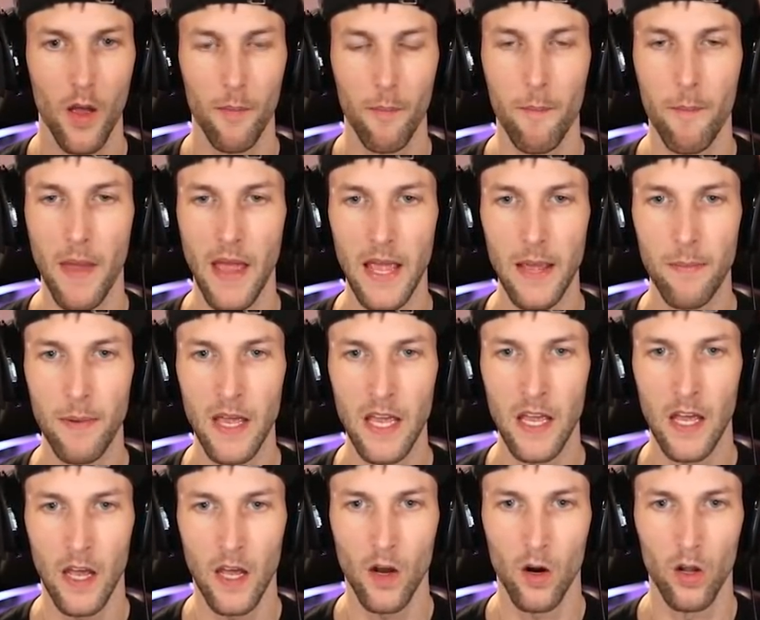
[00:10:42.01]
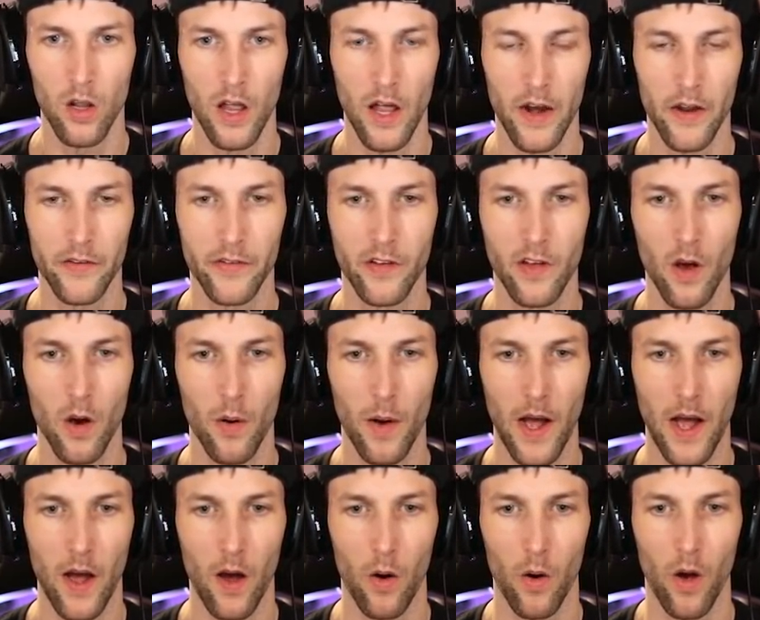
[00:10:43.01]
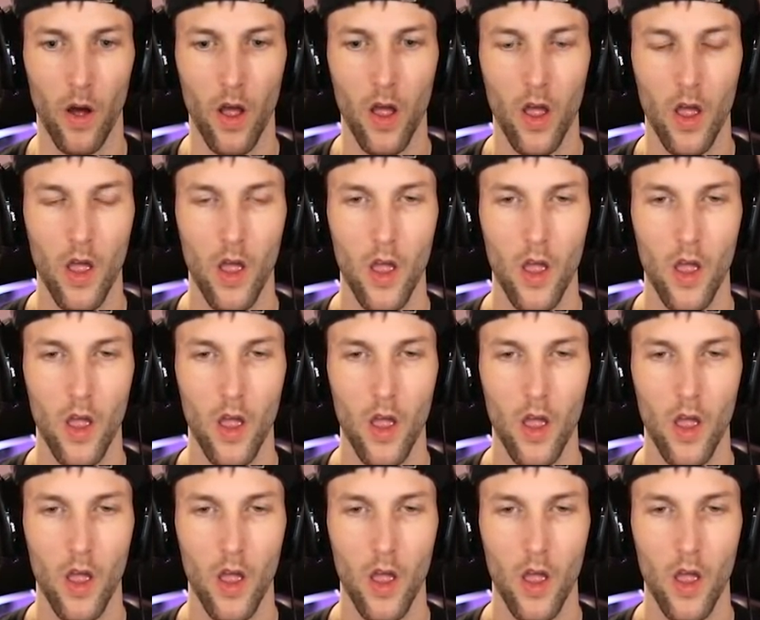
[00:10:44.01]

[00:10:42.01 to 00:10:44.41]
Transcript: Maybe it'll let us go out